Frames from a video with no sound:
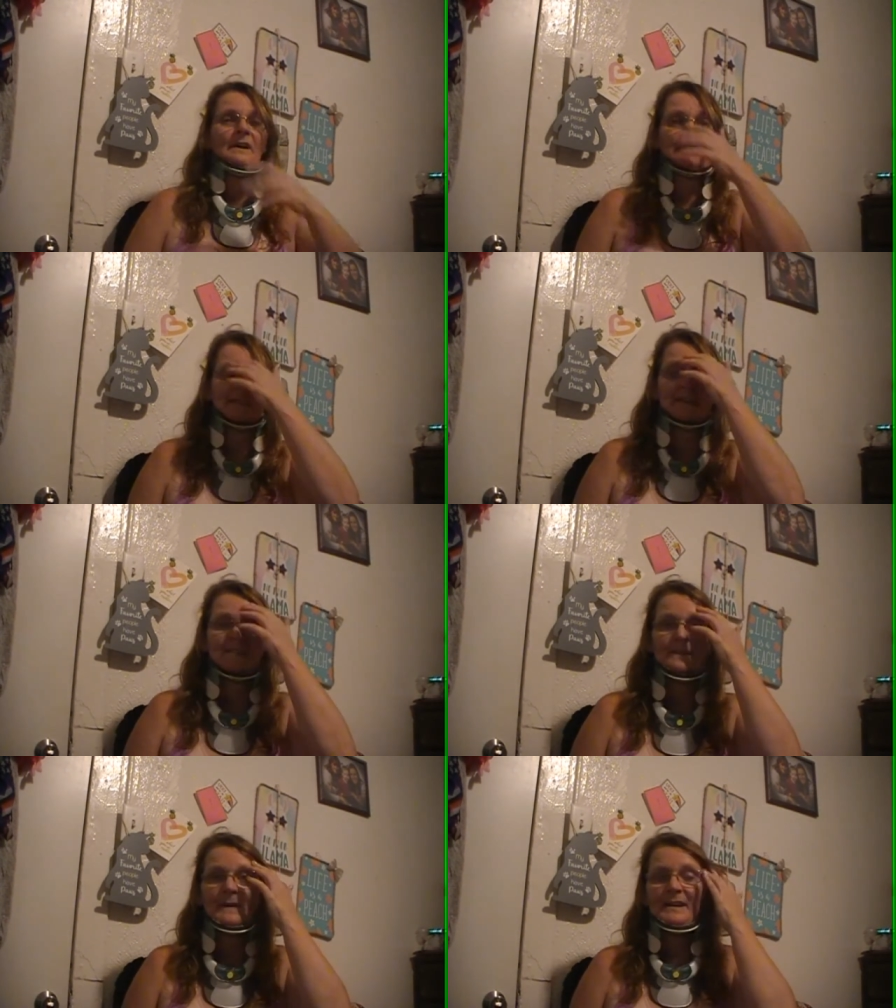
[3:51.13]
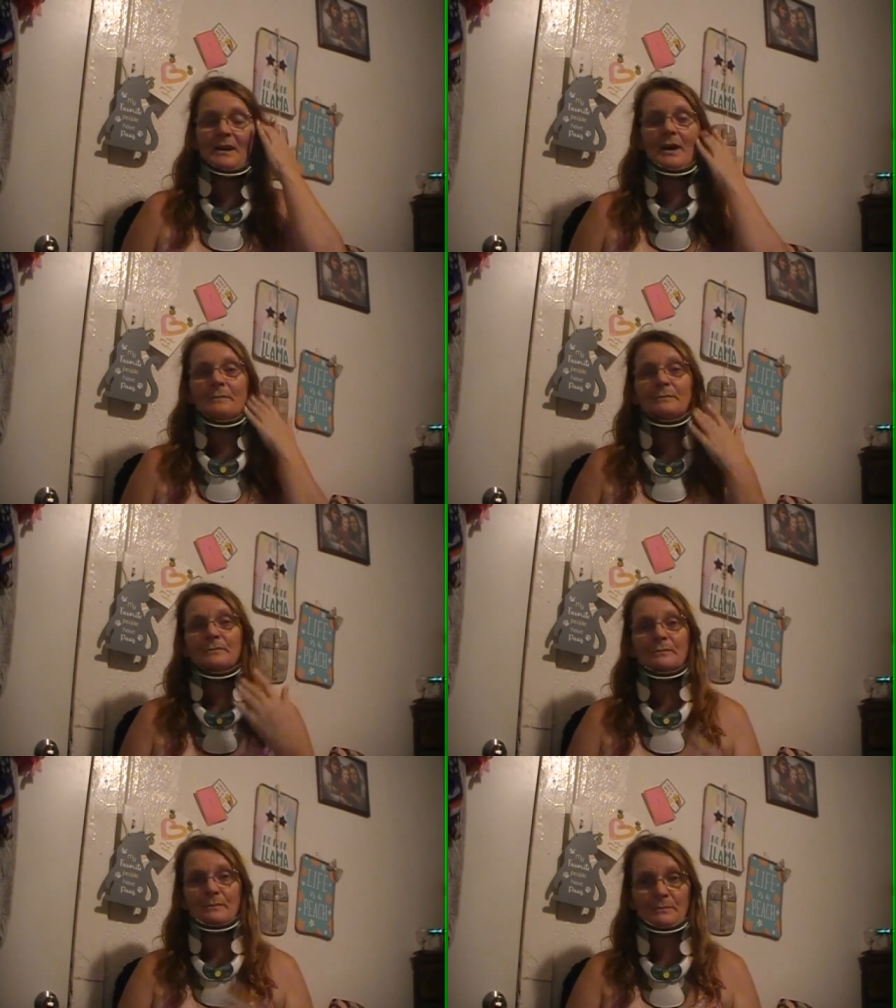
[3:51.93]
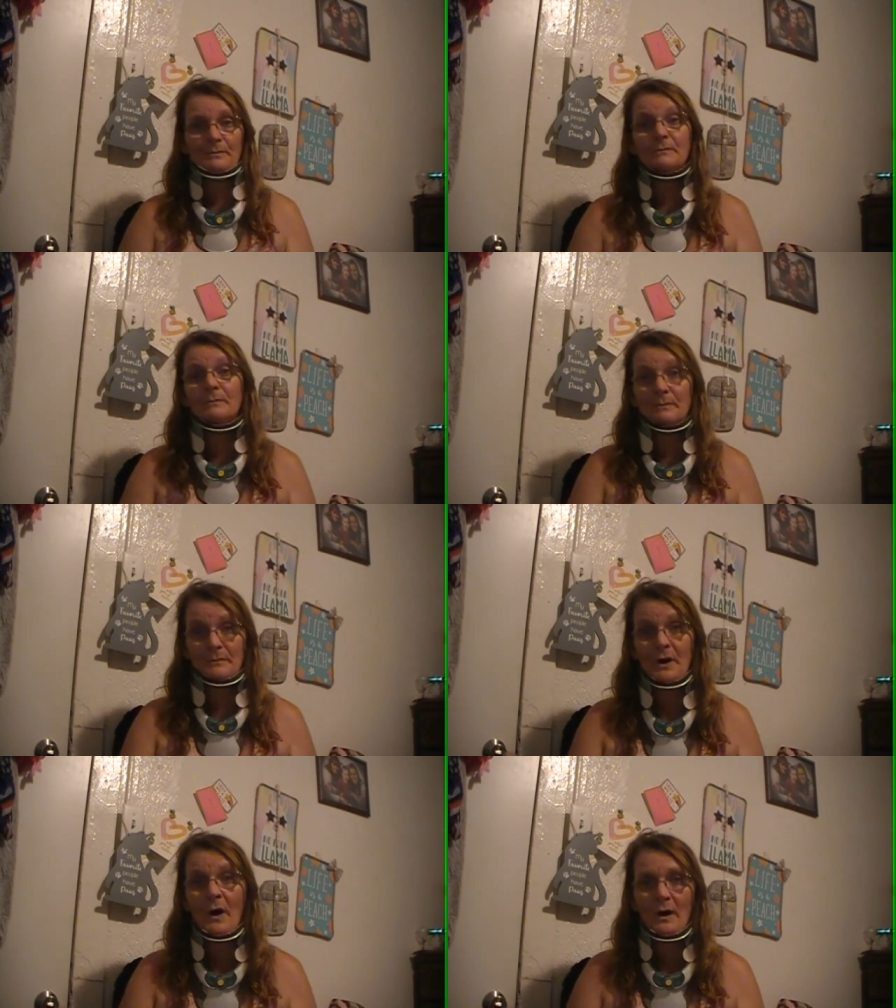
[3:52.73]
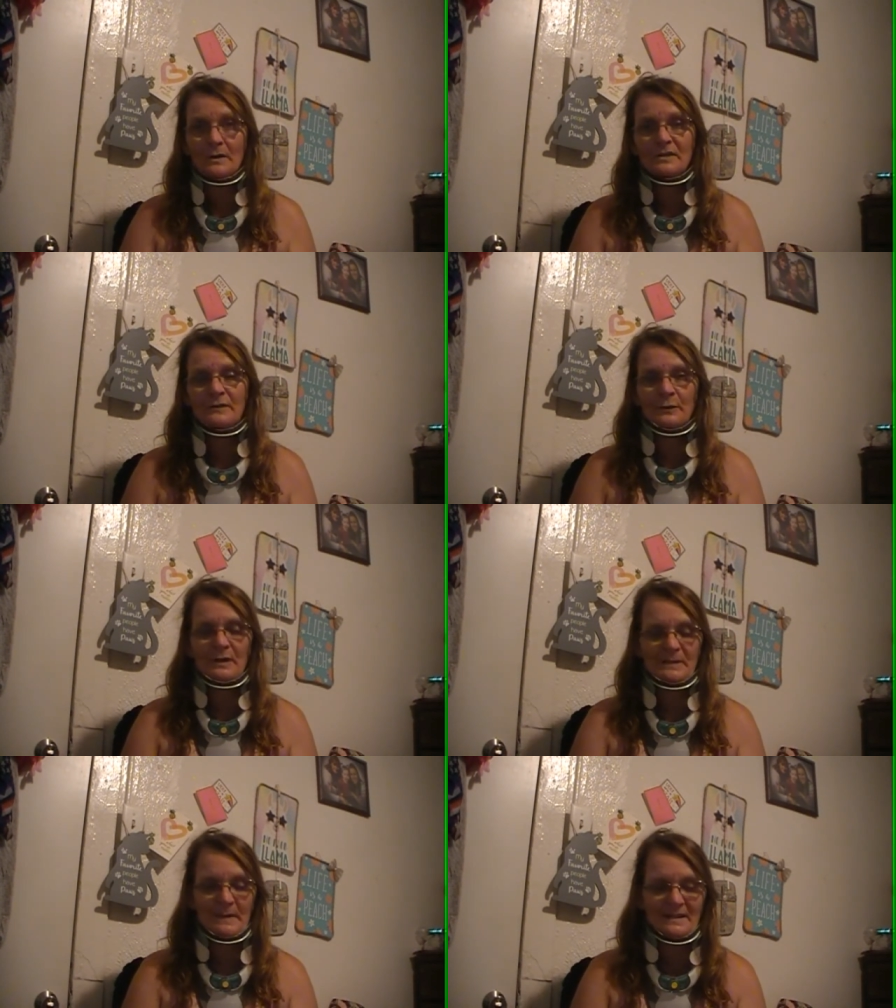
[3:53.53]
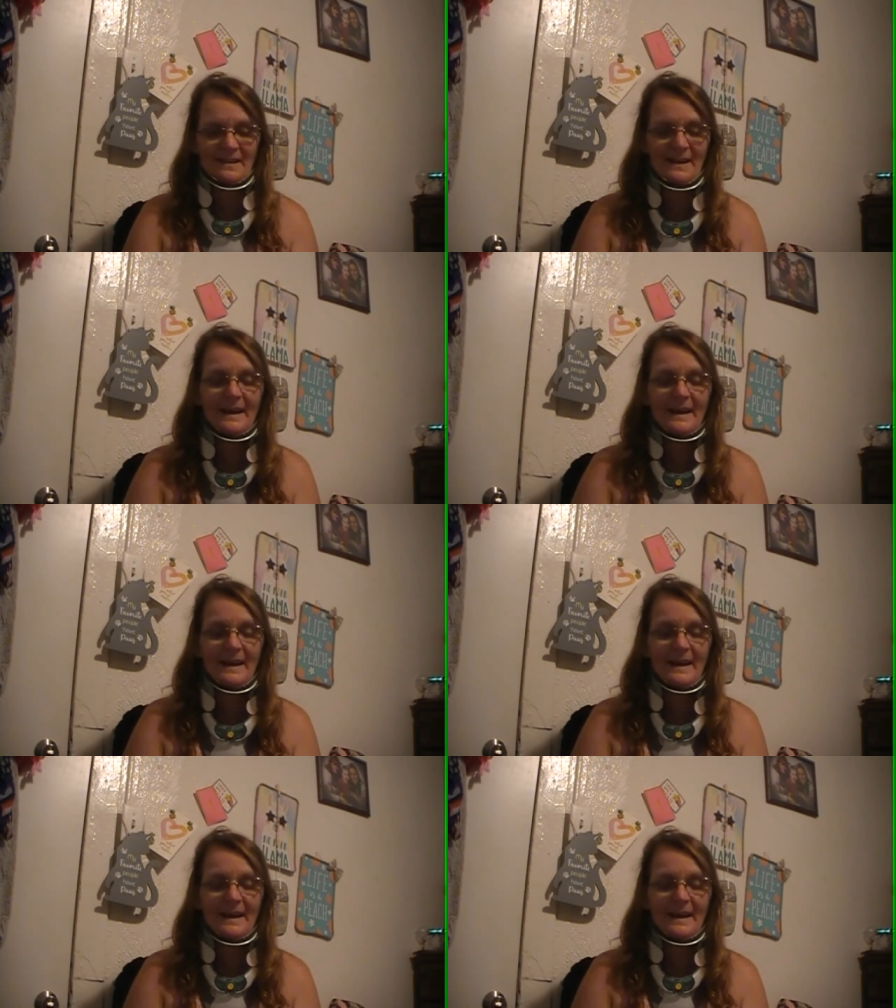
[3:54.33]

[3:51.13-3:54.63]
things to make cards for Christmas.